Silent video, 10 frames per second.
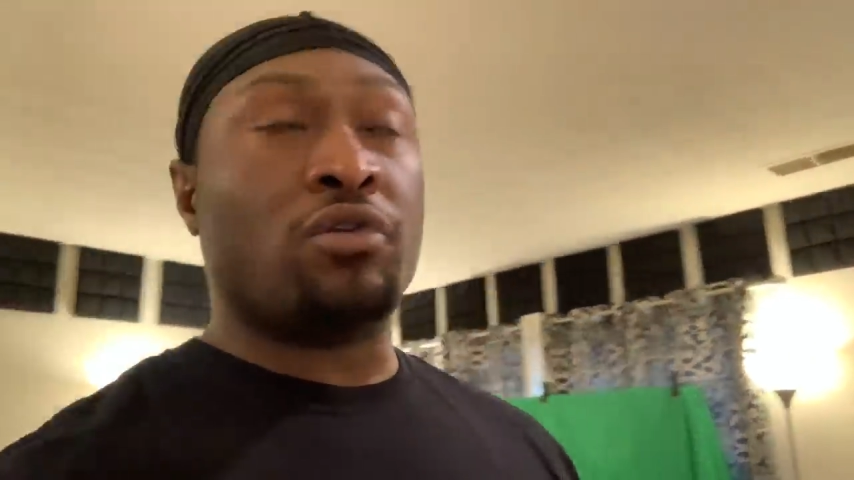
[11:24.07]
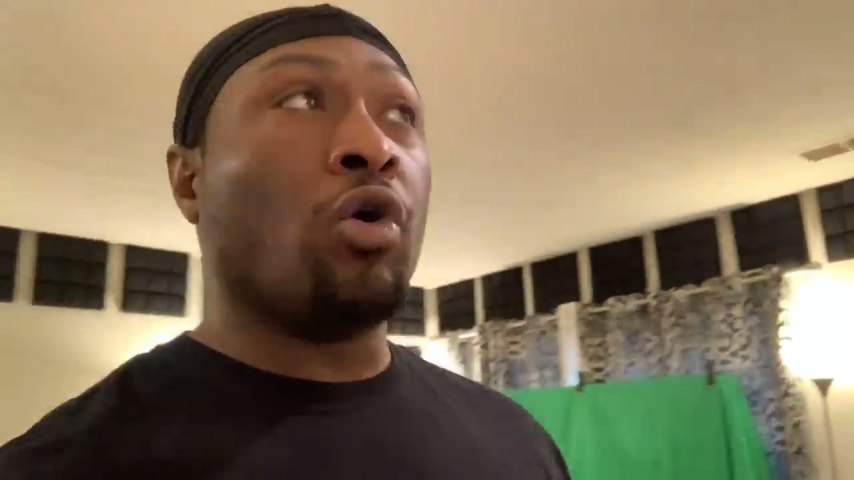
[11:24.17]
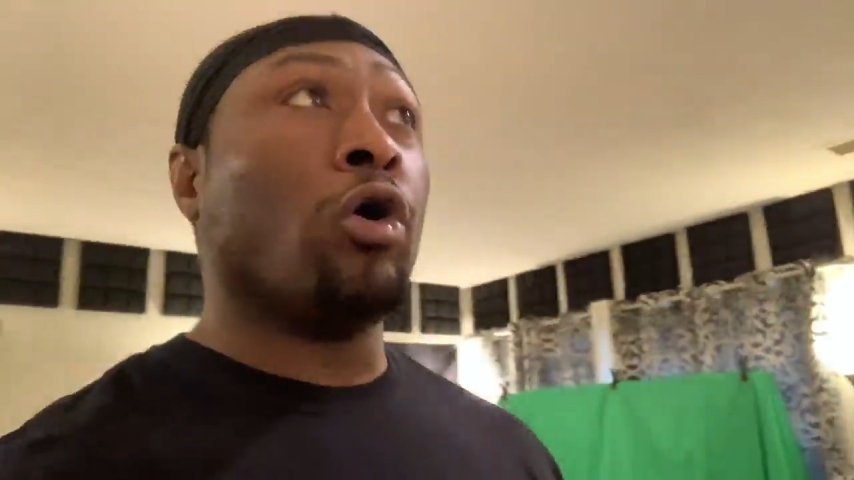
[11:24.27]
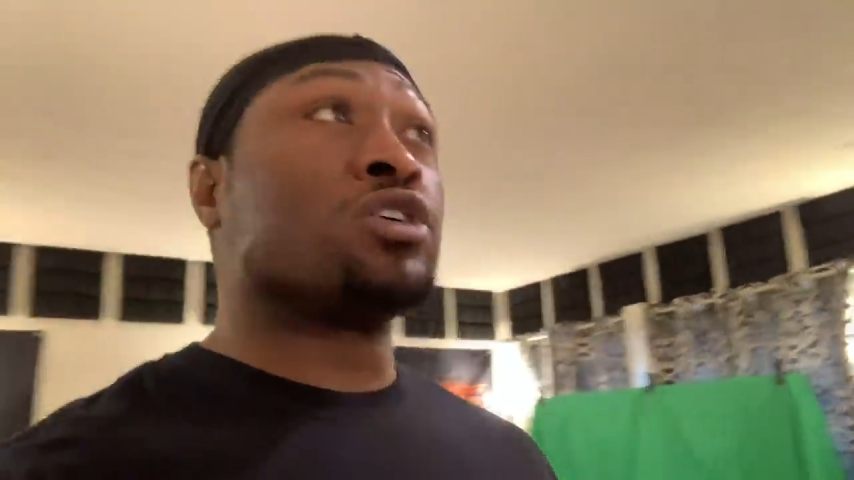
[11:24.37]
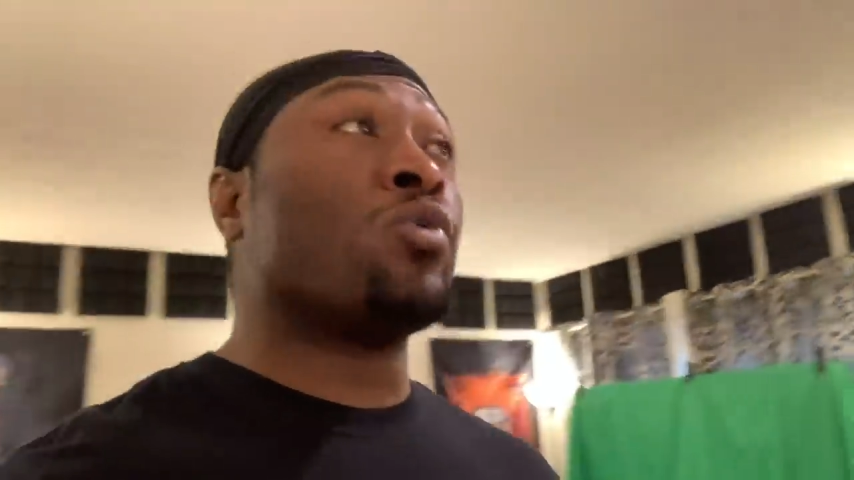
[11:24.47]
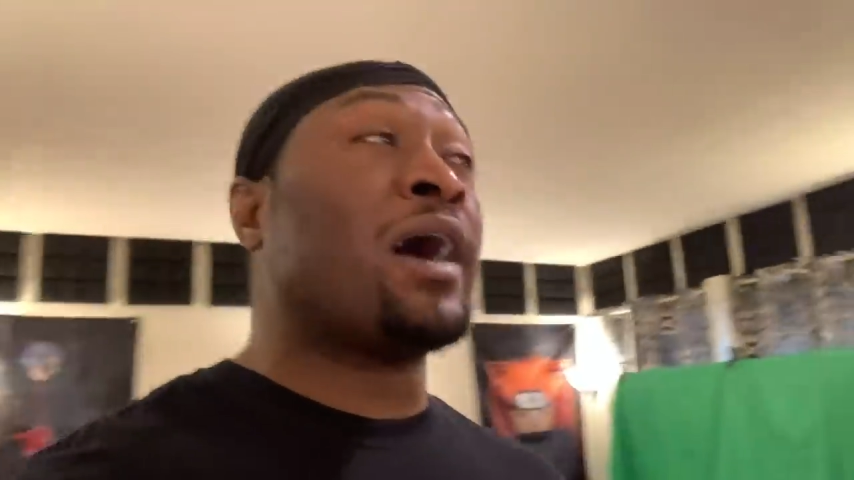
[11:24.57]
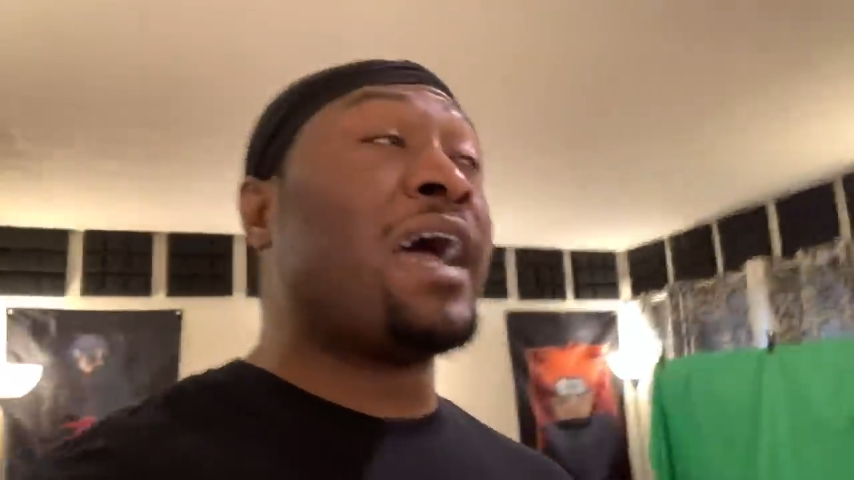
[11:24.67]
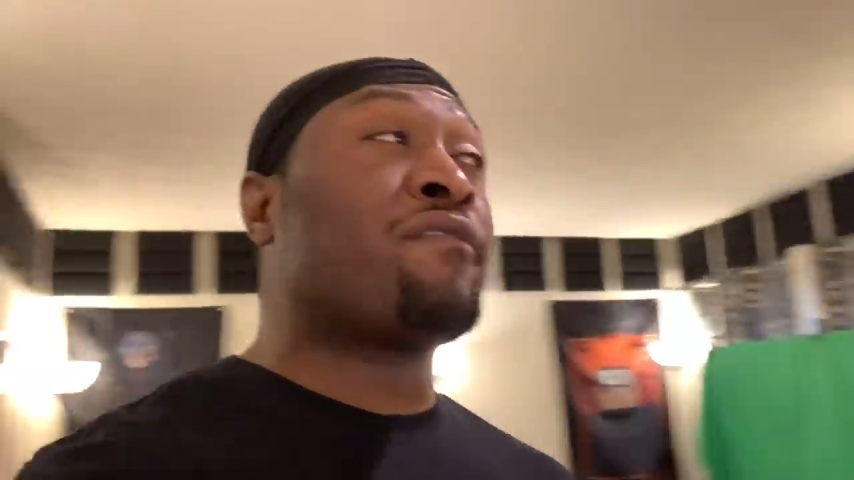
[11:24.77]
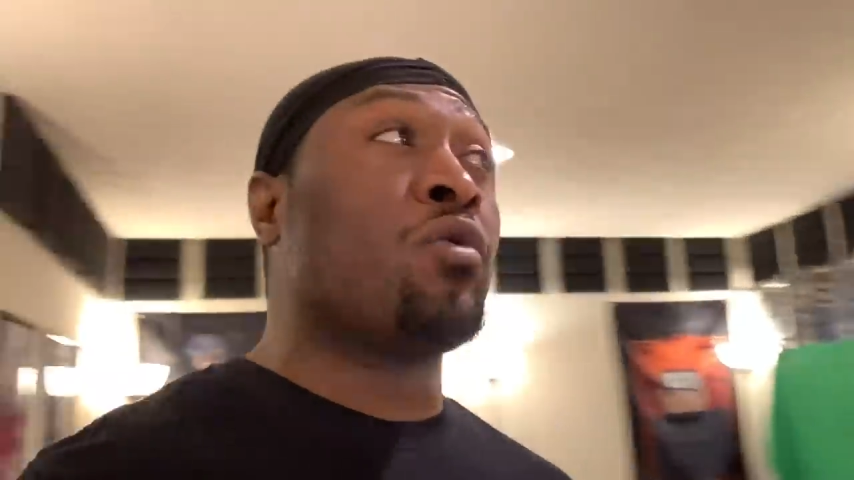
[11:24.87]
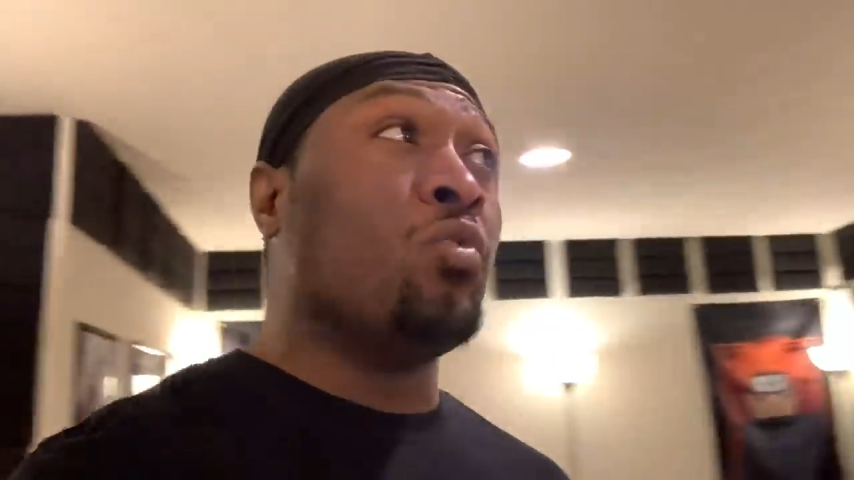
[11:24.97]
nor do I
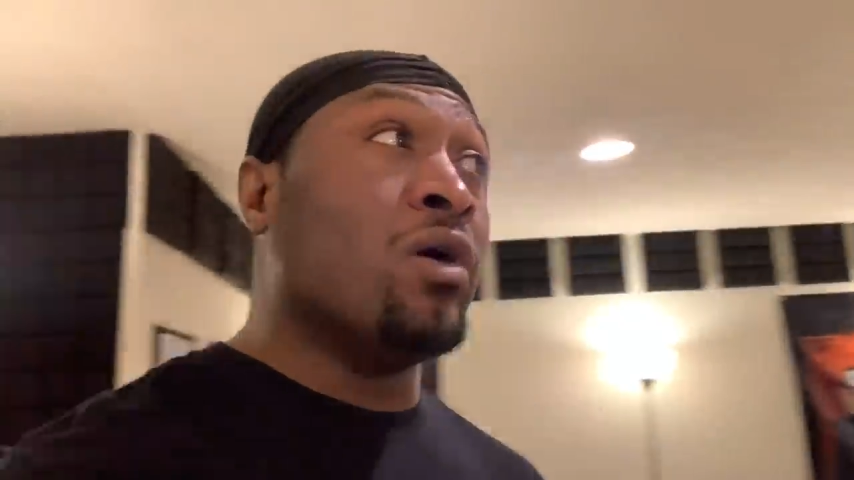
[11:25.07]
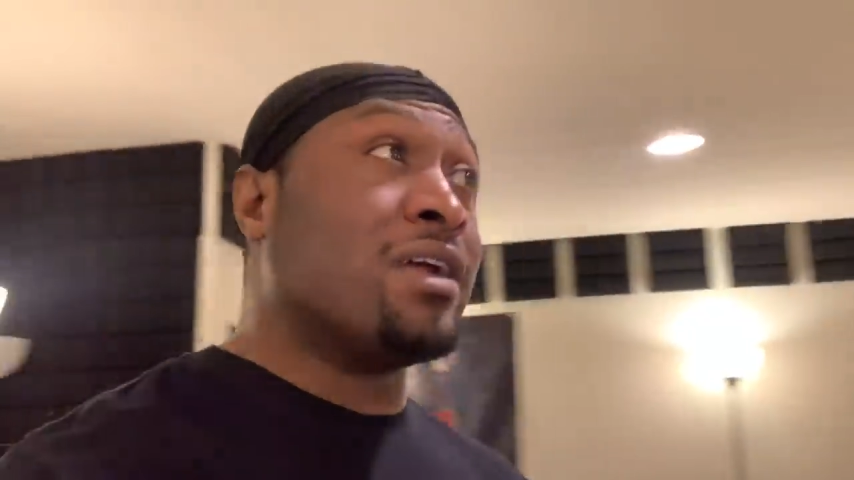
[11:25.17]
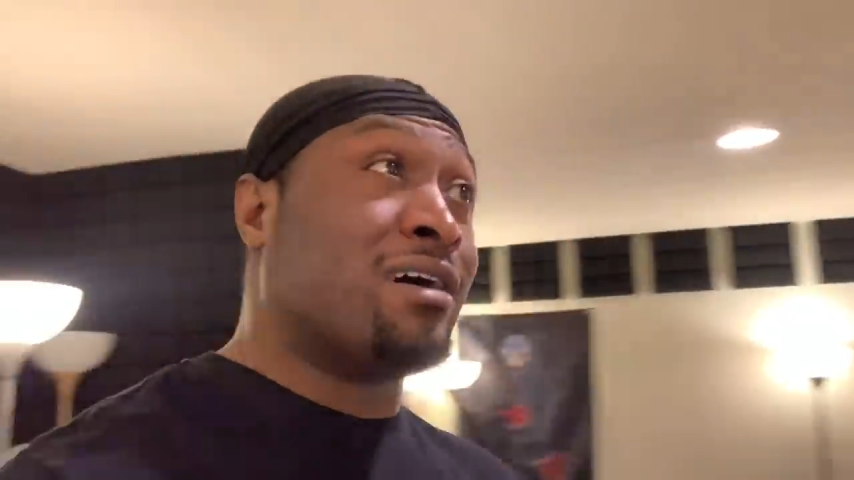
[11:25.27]
ever want